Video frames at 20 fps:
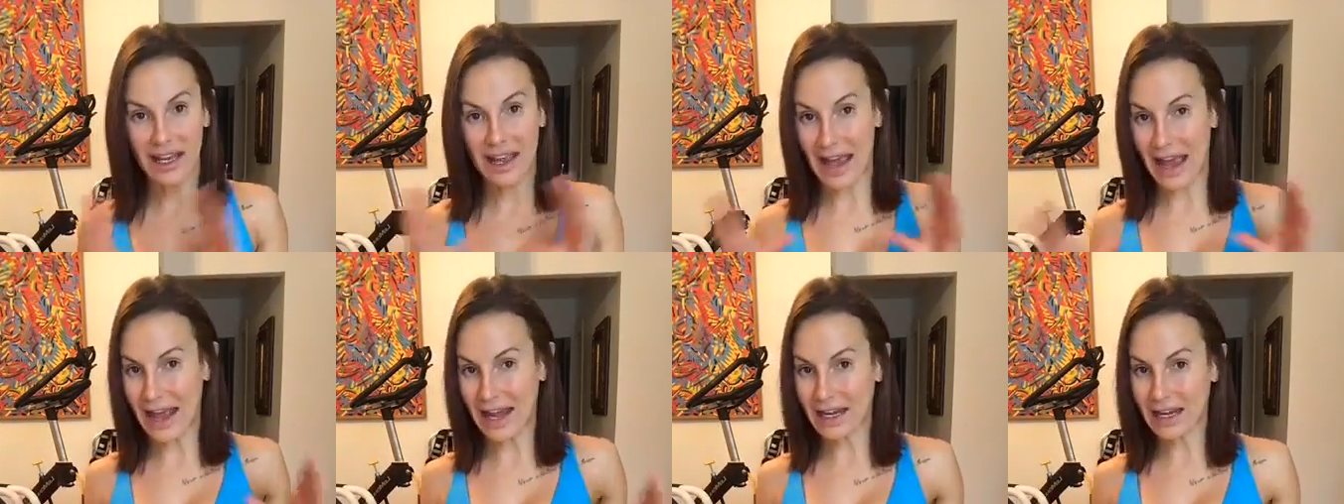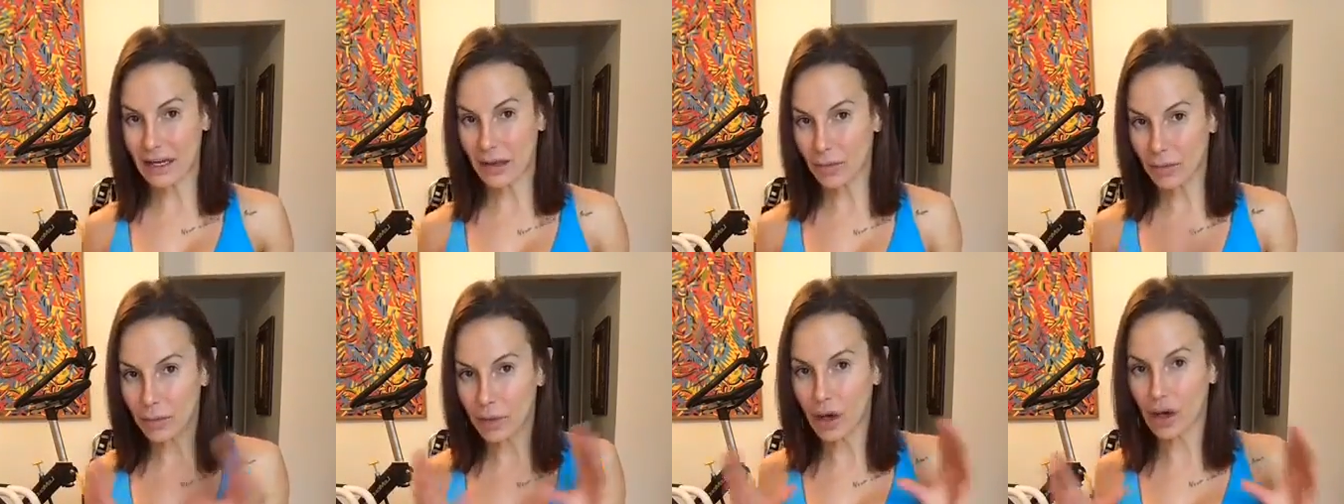
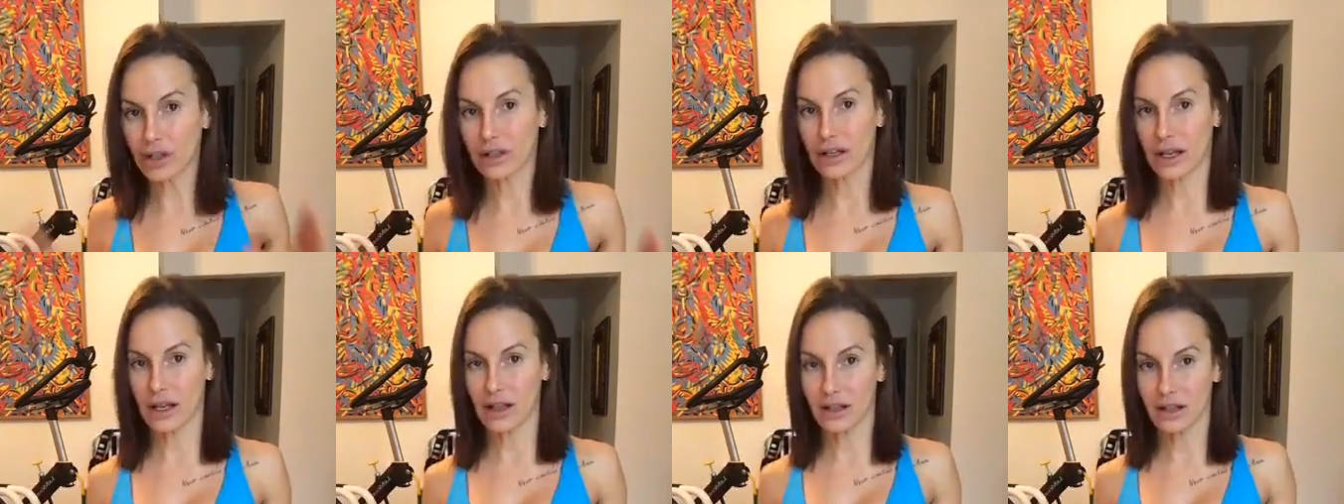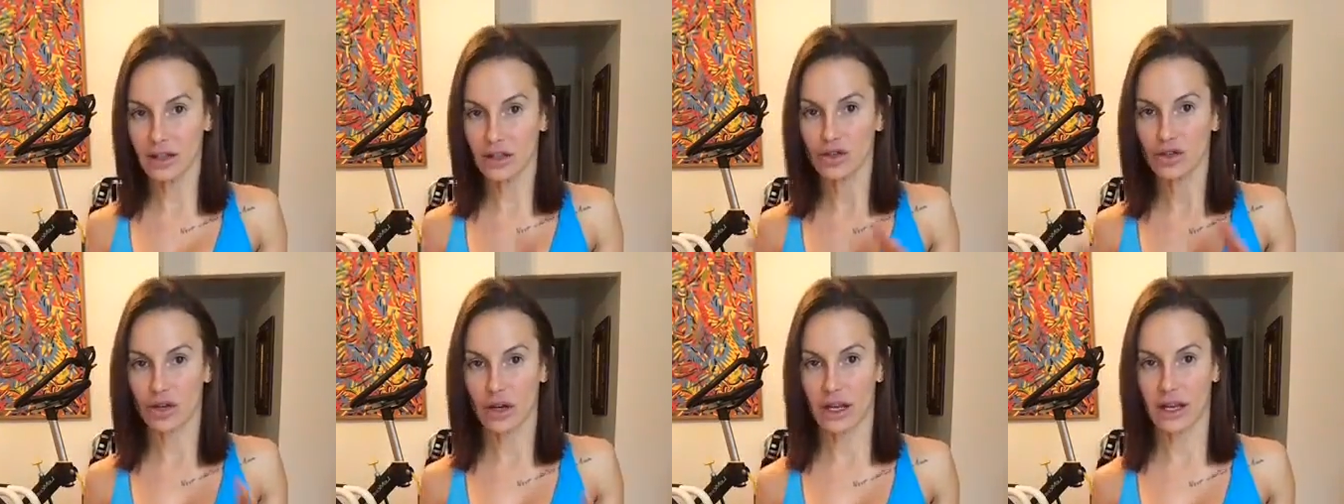anybody that
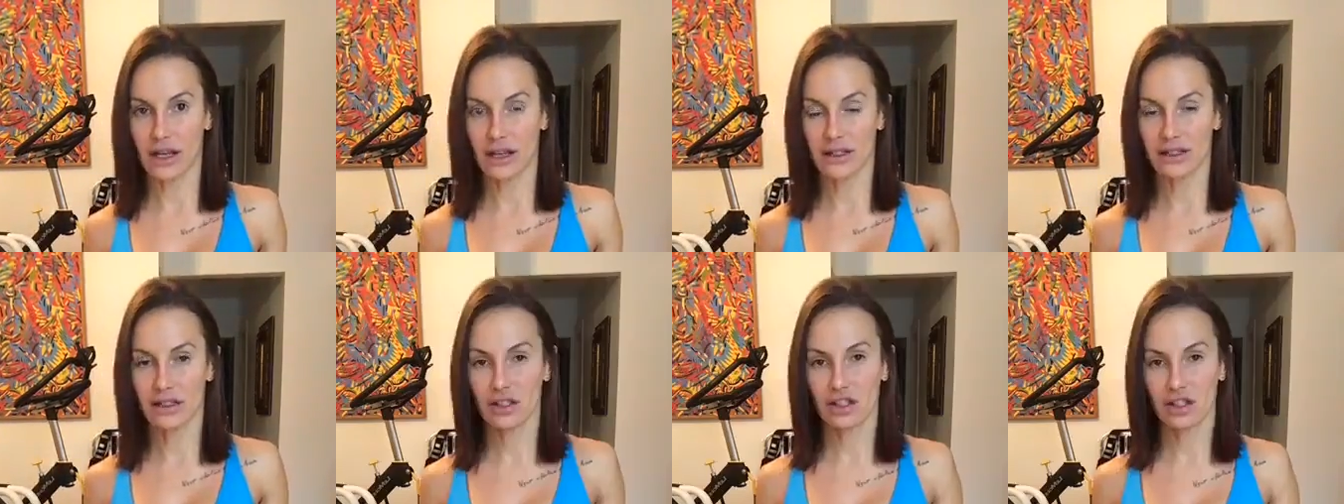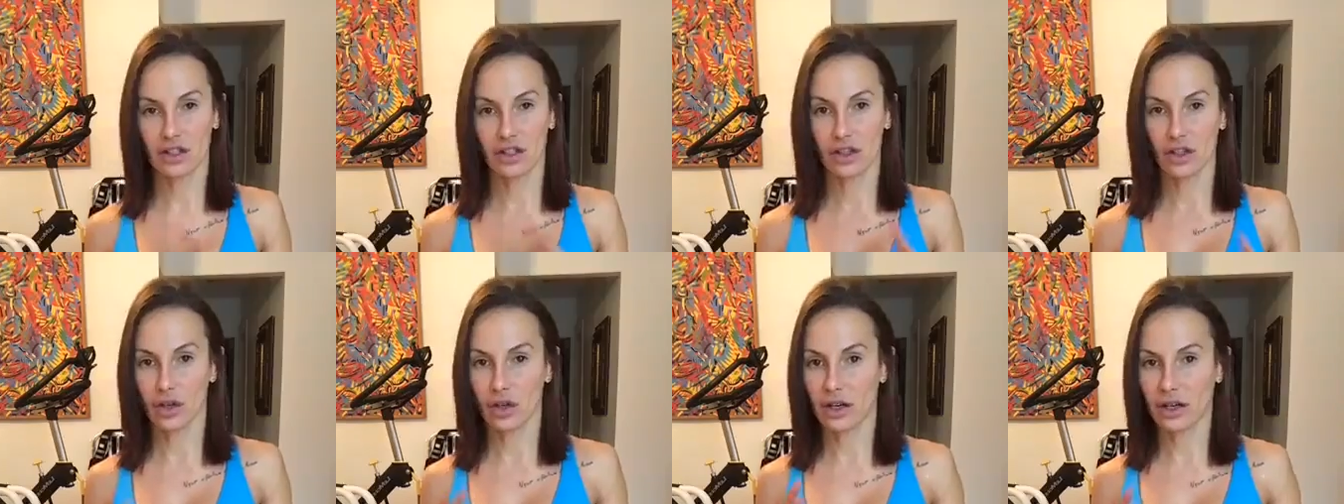trains
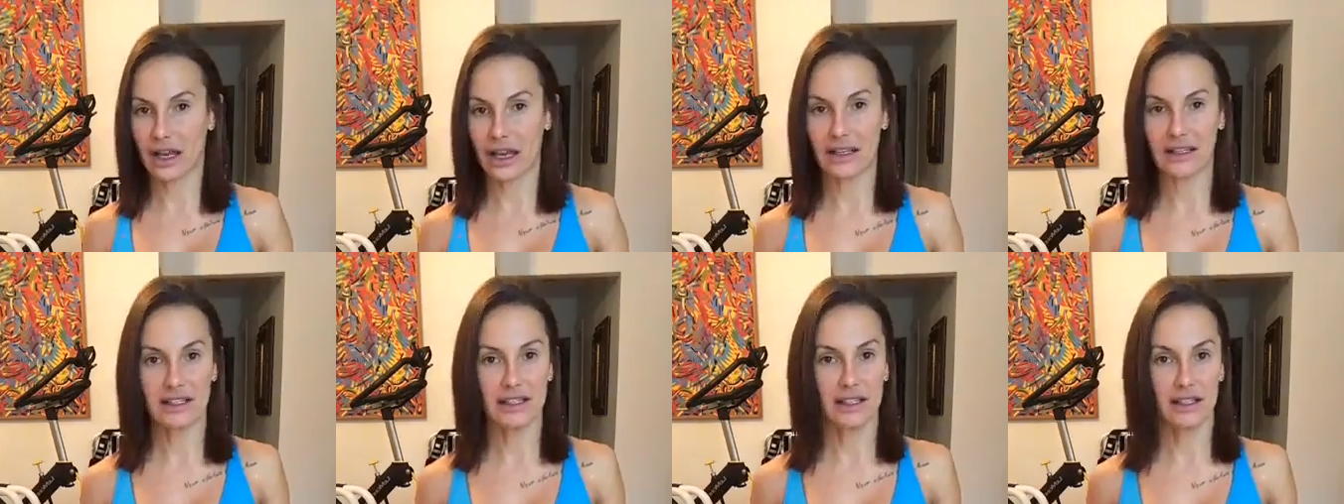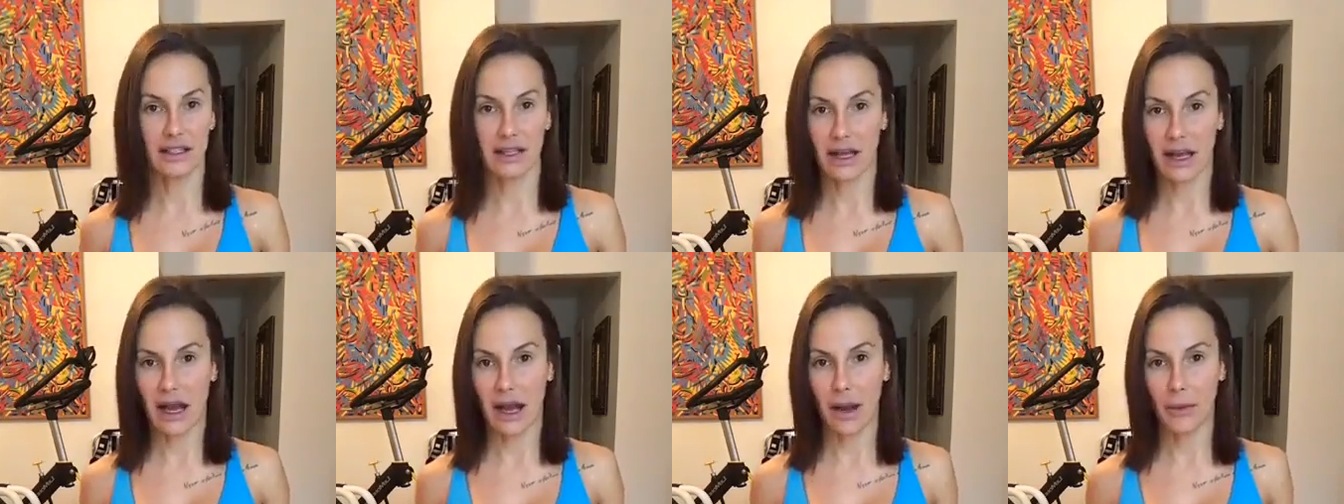sort of gets into
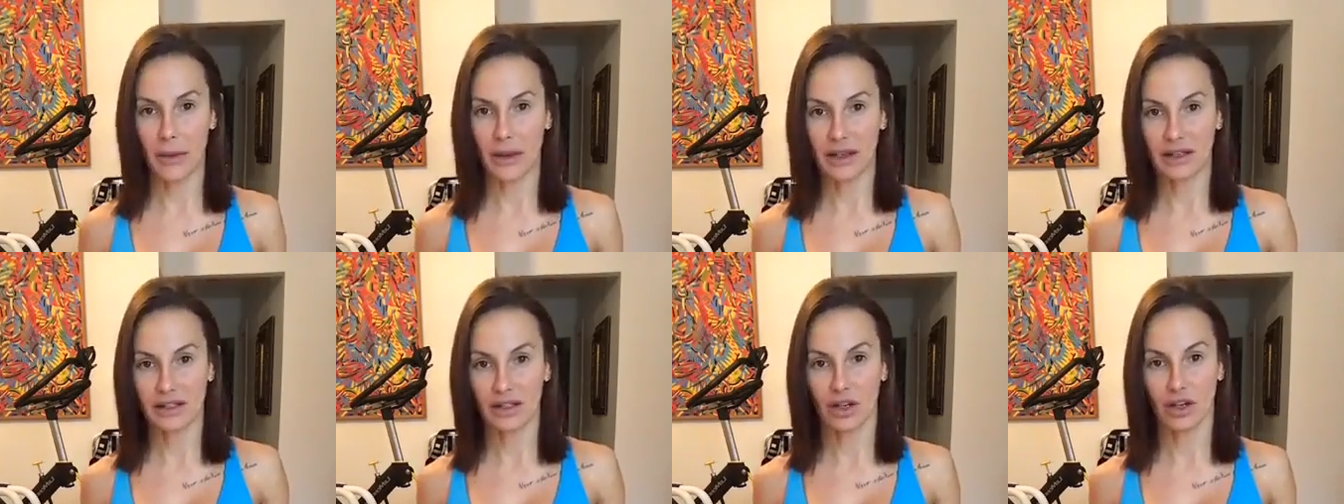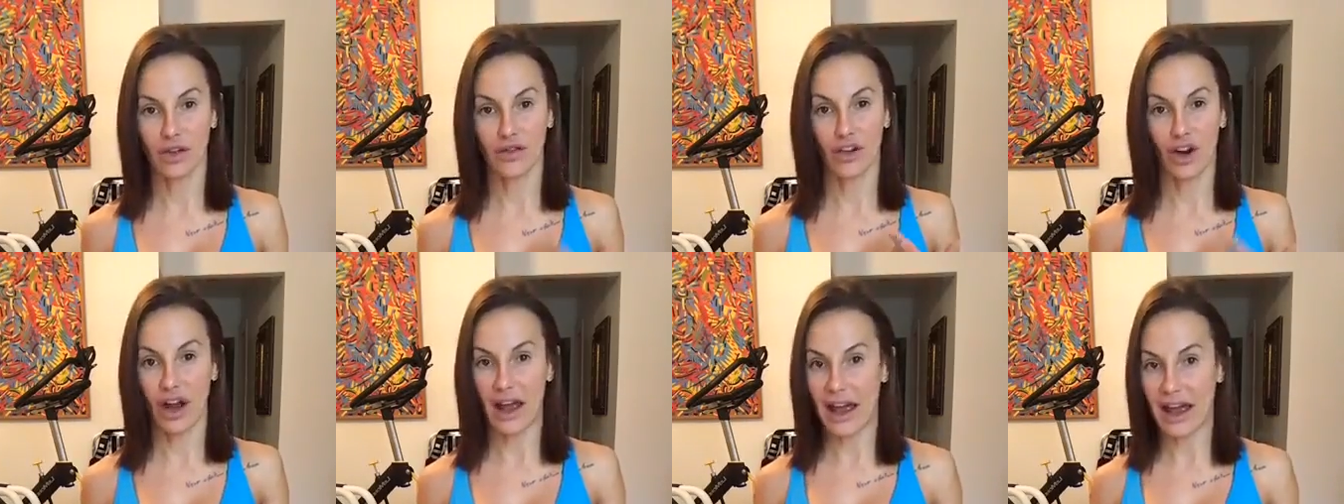that habit. So you've
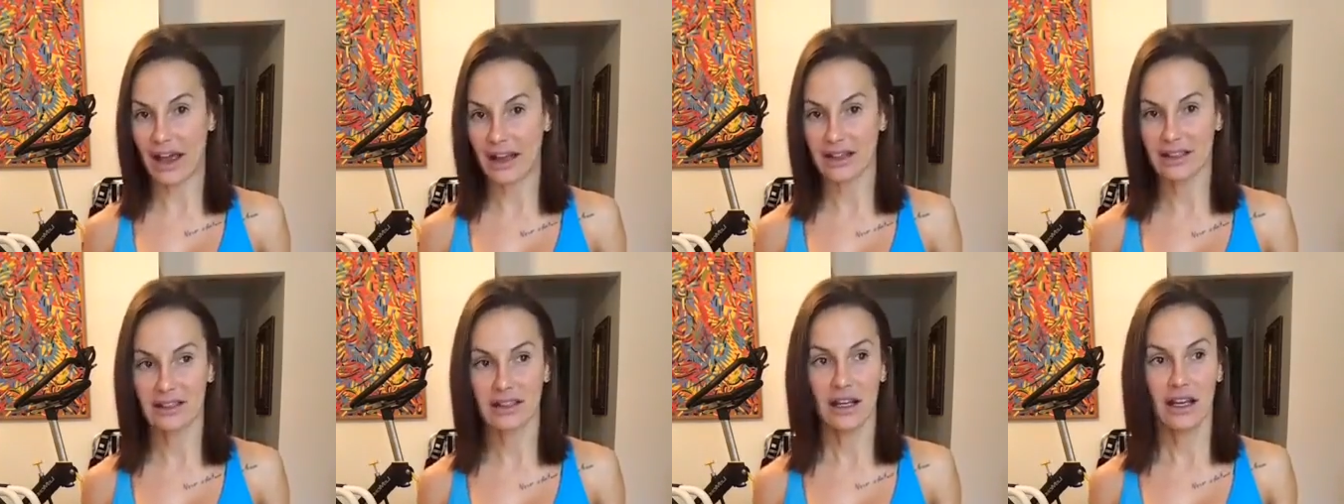got eggs